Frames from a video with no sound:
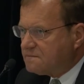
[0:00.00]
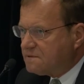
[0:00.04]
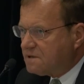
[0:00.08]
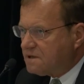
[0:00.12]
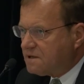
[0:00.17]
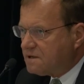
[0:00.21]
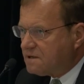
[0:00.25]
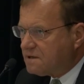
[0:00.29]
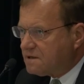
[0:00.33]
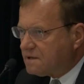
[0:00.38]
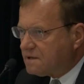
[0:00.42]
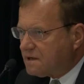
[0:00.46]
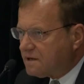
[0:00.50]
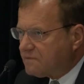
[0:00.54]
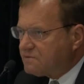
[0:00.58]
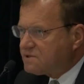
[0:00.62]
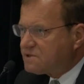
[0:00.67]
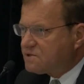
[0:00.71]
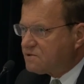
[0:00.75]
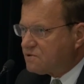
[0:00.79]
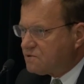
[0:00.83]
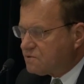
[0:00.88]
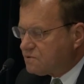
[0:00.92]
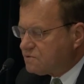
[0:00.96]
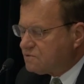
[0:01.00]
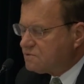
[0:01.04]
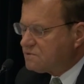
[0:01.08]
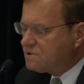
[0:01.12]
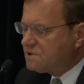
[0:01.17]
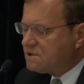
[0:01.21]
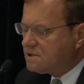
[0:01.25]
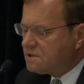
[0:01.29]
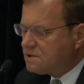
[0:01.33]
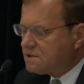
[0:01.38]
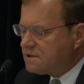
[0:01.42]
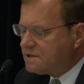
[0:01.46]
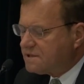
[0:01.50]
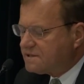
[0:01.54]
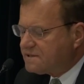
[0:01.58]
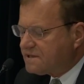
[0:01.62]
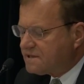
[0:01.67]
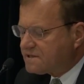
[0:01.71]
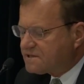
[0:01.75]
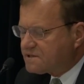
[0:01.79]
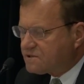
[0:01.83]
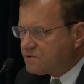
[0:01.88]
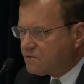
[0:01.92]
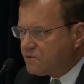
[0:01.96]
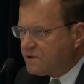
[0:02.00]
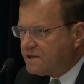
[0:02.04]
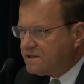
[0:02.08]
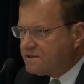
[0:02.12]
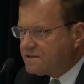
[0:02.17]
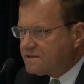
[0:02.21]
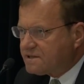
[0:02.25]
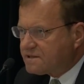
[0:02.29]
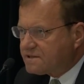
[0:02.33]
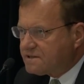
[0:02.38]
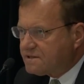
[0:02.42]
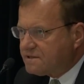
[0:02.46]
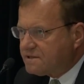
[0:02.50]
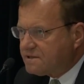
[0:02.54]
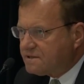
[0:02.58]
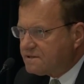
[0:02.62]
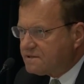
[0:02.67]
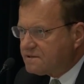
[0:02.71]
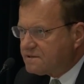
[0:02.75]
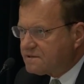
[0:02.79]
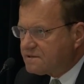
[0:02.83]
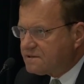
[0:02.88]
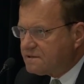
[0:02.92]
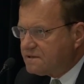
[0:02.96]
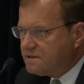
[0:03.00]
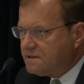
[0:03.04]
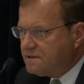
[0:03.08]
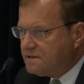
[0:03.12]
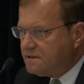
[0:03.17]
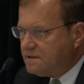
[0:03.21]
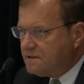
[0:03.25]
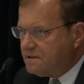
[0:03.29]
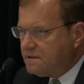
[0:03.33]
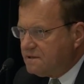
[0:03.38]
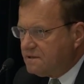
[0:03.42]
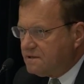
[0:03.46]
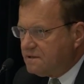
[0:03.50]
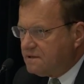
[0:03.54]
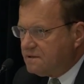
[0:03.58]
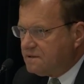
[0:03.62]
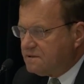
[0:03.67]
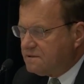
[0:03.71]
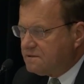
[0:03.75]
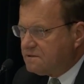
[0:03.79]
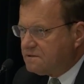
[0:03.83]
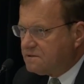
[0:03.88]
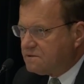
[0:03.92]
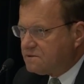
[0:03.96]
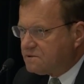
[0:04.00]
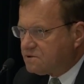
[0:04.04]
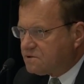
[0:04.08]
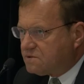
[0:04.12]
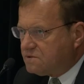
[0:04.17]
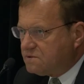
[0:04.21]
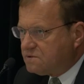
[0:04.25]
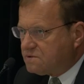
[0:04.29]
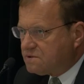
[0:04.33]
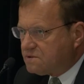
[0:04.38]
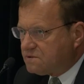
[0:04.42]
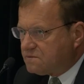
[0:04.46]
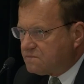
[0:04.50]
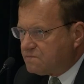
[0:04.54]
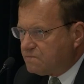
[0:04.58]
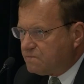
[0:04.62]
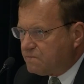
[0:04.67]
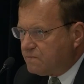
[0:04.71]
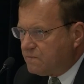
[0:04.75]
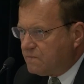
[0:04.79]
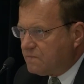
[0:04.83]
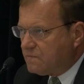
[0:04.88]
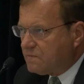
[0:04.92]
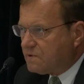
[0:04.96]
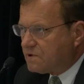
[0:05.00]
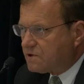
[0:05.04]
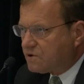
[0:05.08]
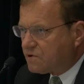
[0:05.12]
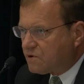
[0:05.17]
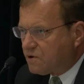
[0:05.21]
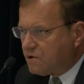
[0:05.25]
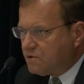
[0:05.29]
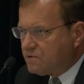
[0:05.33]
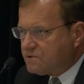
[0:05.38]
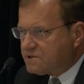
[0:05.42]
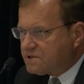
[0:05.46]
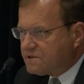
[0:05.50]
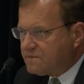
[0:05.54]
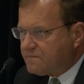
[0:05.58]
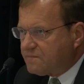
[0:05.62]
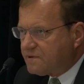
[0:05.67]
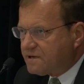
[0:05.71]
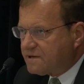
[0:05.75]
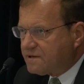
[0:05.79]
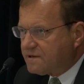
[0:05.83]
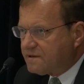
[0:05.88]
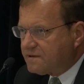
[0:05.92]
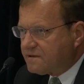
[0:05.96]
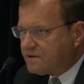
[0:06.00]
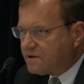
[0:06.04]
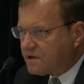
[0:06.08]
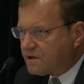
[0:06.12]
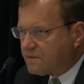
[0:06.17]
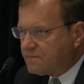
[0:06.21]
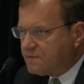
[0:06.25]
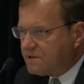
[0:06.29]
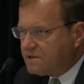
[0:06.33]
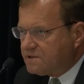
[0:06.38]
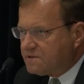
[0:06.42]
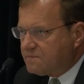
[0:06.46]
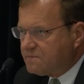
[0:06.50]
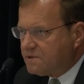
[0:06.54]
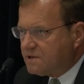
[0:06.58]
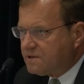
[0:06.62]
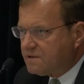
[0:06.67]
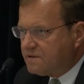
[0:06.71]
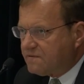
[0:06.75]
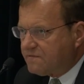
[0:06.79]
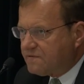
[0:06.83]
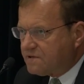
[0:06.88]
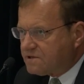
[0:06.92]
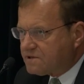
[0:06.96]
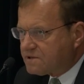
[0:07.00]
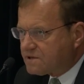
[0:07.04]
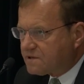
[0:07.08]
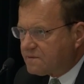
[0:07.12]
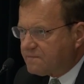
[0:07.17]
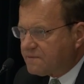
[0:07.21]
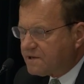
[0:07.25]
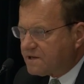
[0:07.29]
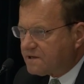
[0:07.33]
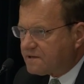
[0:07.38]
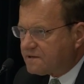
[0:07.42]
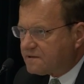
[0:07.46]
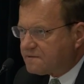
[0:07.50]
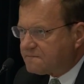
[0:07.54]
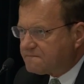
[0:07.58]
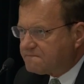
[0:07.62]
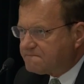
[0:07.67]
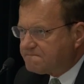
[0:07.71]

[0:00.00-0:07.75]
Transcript: I was told it takes 26 years to grow somebody in the Army to be a division commander.